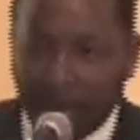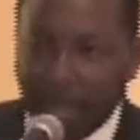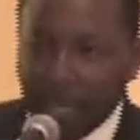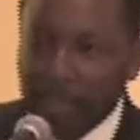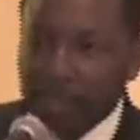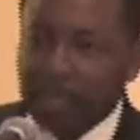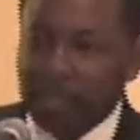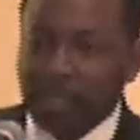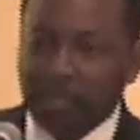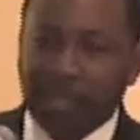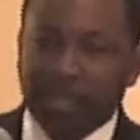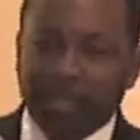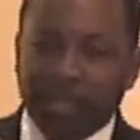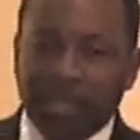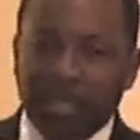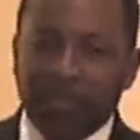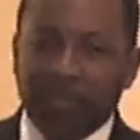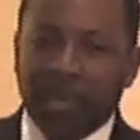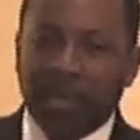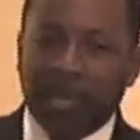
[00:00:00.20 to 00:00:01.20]
Alan sent this
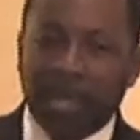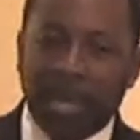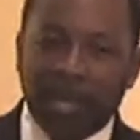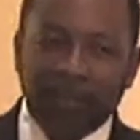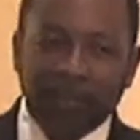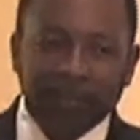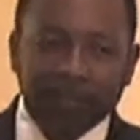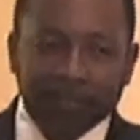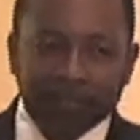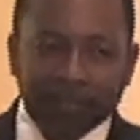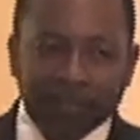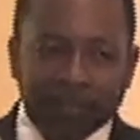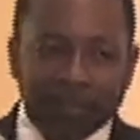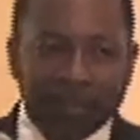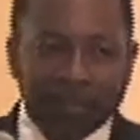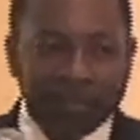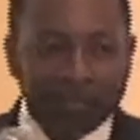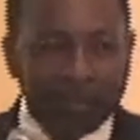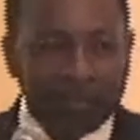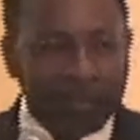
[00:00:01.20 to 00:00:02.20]
email out
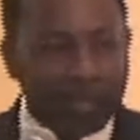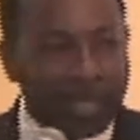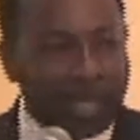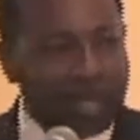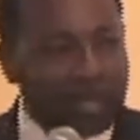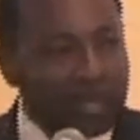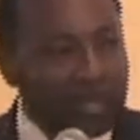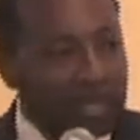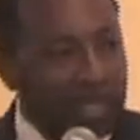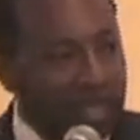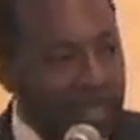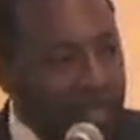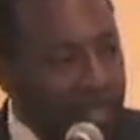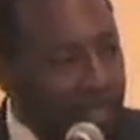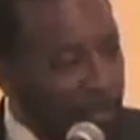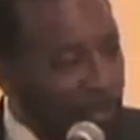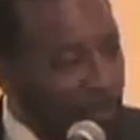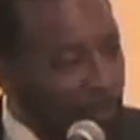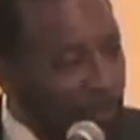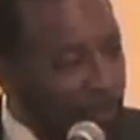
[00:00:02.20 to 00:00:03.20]
and said,
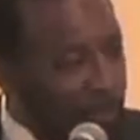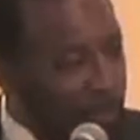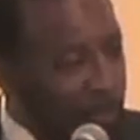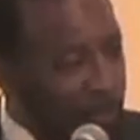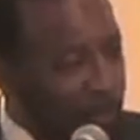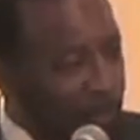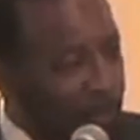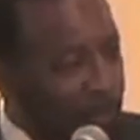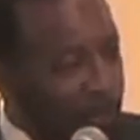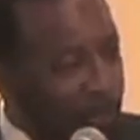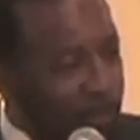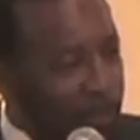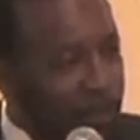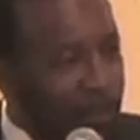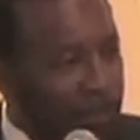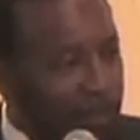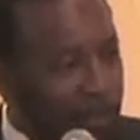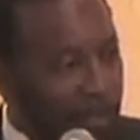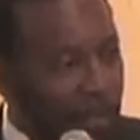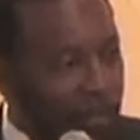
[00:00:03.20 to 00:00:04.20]
you know, when you
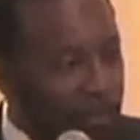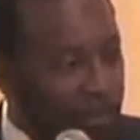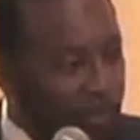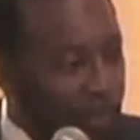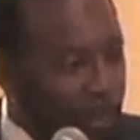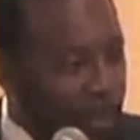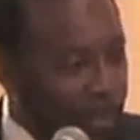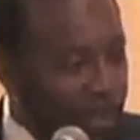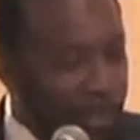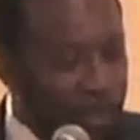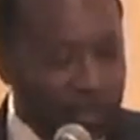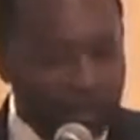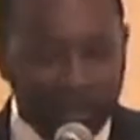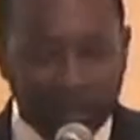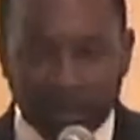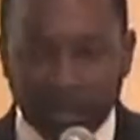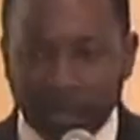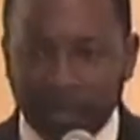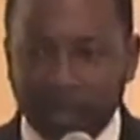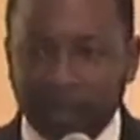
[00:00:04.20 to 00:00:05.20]
talk to the
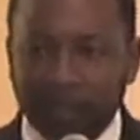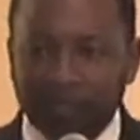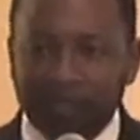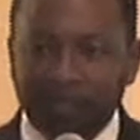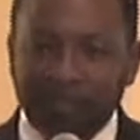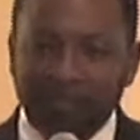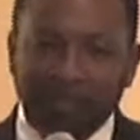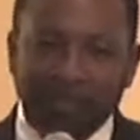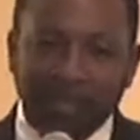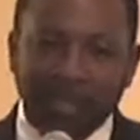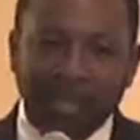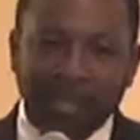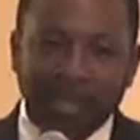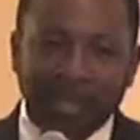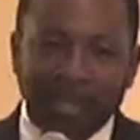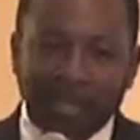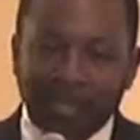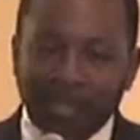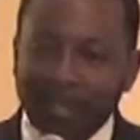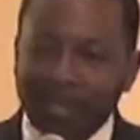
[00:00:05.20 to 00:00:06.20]
audience,
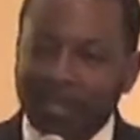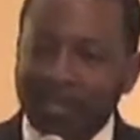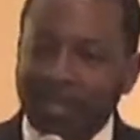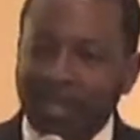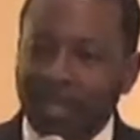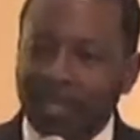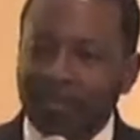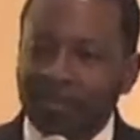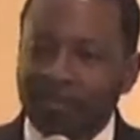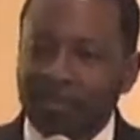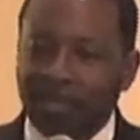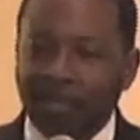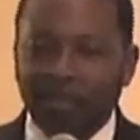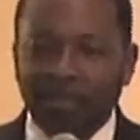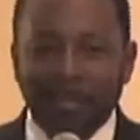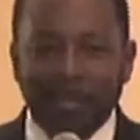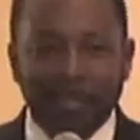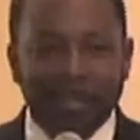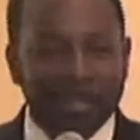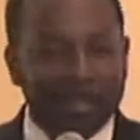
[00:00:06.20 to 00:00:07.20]
tell them
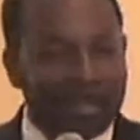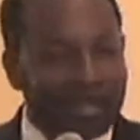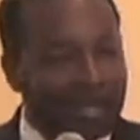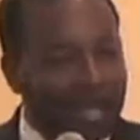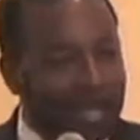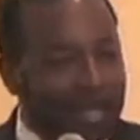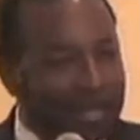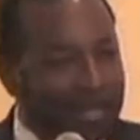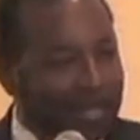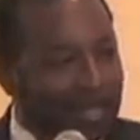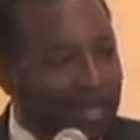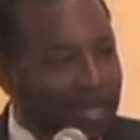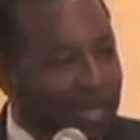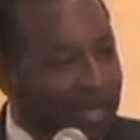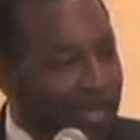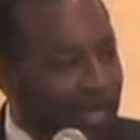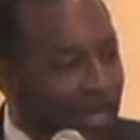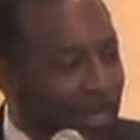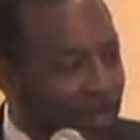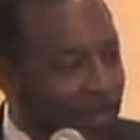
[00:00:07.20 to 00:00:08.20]
something that
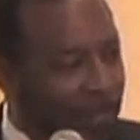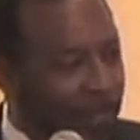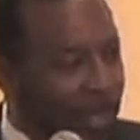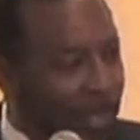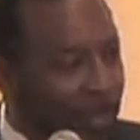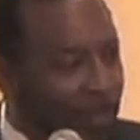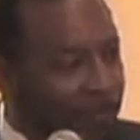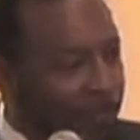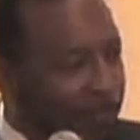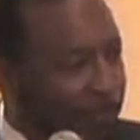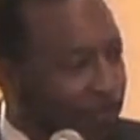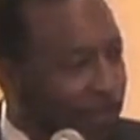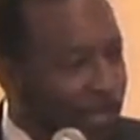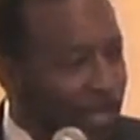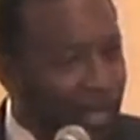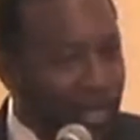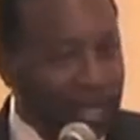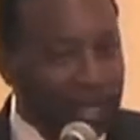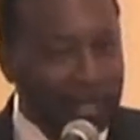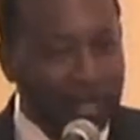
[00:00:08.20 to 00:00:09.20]
they don't know.
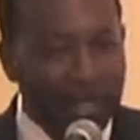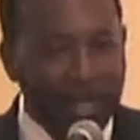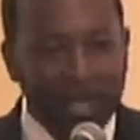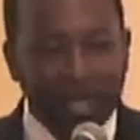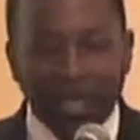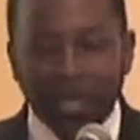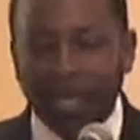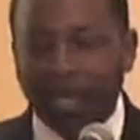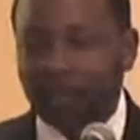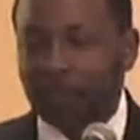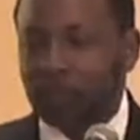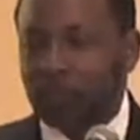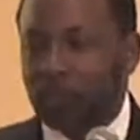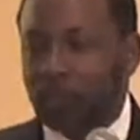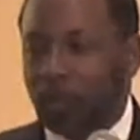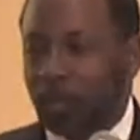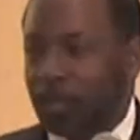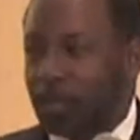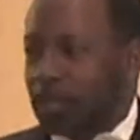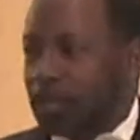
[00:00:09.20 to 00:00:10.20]
And I know
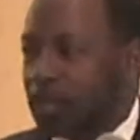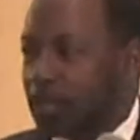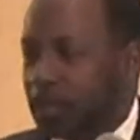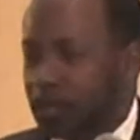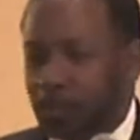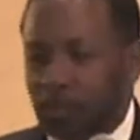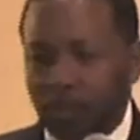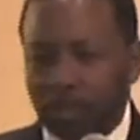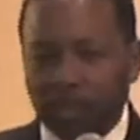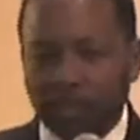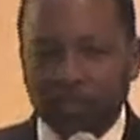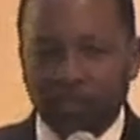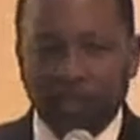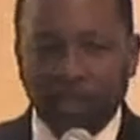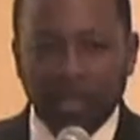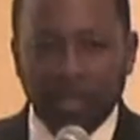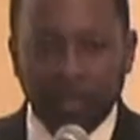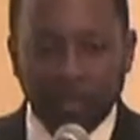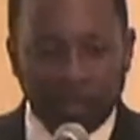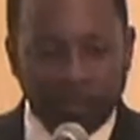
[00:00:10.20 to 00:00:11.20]
the
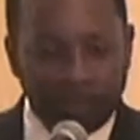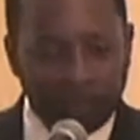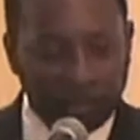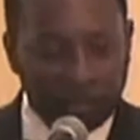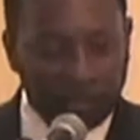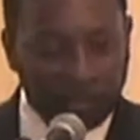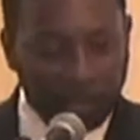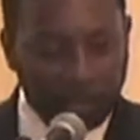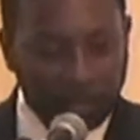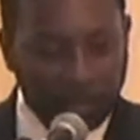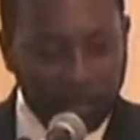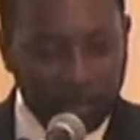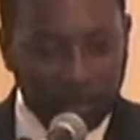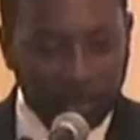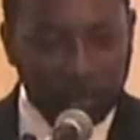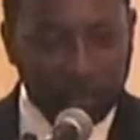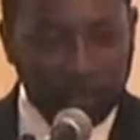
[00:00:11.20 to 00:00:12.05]
Administrator Bowden's